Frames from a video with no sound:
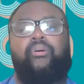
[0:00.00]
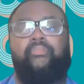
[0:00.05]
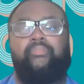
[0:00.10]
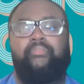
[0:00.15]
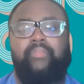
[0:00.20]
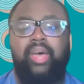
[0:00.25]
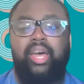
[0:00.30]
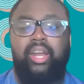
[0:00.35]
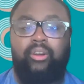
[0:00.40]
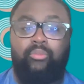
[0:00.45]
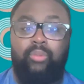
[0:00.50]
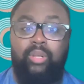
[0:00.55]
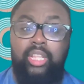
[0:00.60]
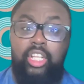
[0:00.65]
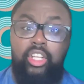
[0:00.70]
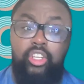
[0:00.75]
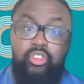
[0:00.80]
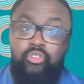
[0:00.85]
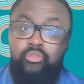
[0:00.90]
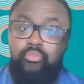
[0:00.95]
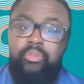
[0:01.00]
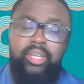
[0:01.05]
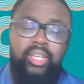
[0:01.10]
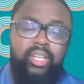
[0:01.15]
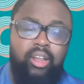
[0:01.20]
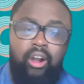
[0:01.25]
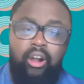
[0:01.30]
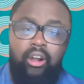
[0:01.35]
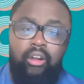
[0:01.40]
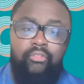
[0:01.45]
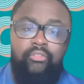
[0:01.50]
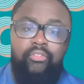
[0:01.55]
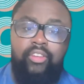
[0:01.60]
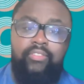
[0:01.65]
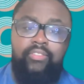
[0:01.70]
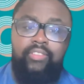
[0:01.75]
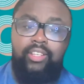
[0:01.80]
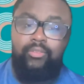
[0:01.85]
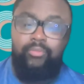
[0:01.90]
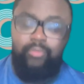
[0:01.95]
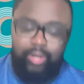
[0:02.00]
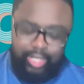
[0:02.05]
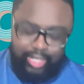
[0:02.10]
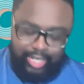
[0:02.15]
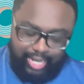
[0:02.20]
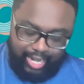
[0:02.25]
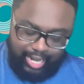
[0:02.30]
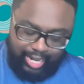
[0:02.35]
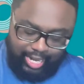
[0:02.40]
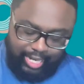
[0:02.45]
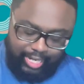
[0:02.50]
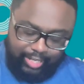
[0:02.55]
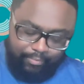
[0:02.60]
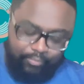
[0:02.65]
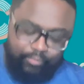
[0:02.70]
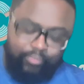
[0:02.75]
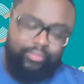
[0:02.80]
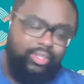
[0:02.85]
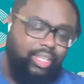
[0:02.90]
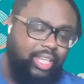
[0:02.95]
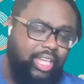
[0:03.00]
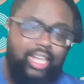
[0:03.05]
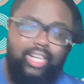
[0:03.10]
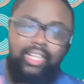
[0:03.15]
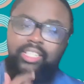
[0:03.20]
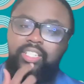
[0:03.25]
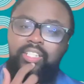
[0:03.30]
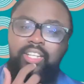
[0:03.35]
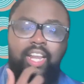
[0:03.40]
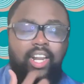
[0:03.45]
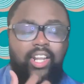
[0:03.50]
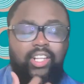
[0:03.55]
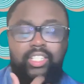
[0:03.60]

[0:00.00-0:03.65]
medal with the new PR 51.8. And a shout